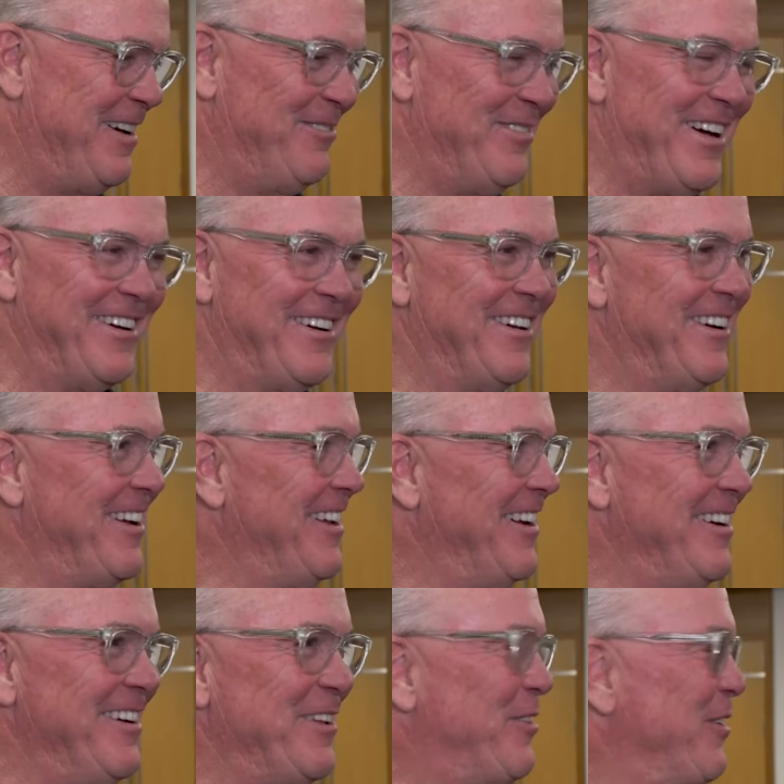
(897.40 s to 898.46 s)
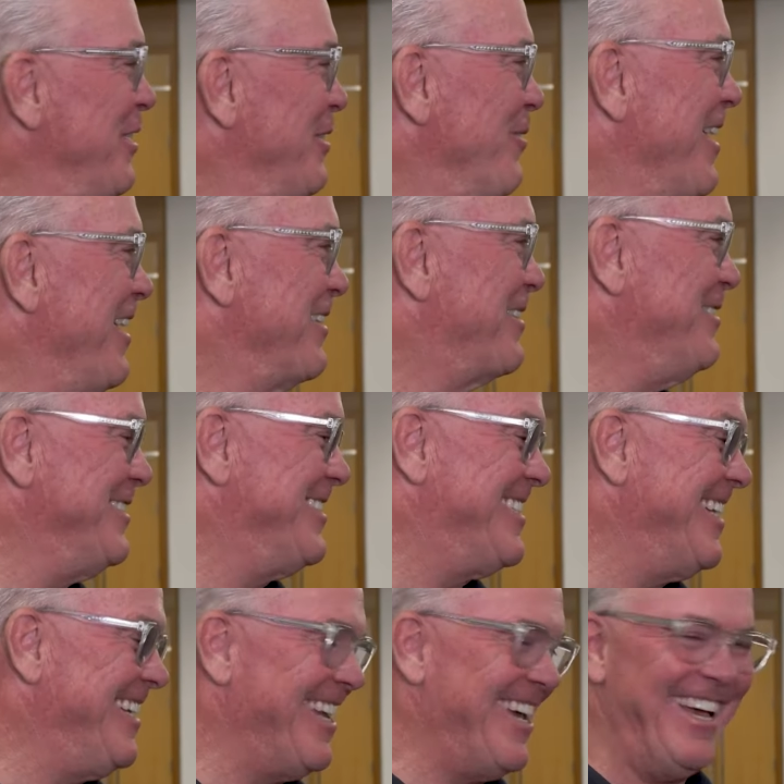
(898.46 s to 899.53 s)
I'm not going to get into theoreticals
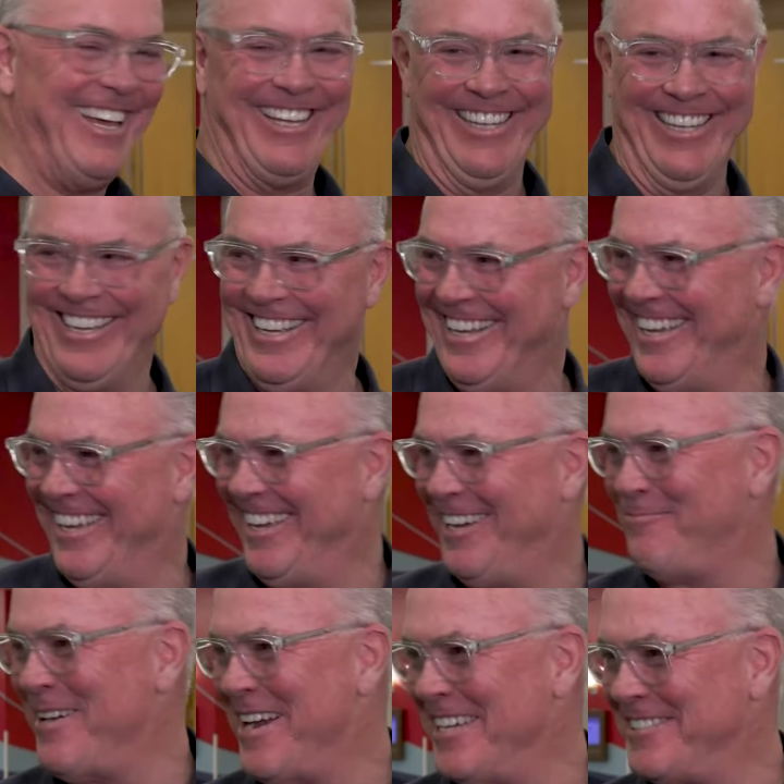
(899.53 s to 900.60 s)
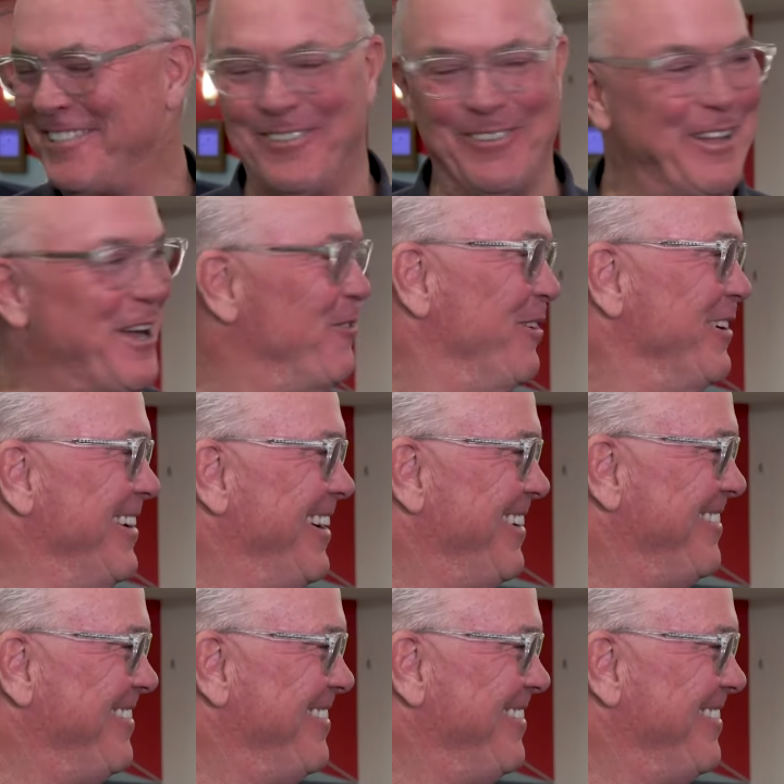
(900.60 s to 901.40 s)
today. I'll so, pass on that one.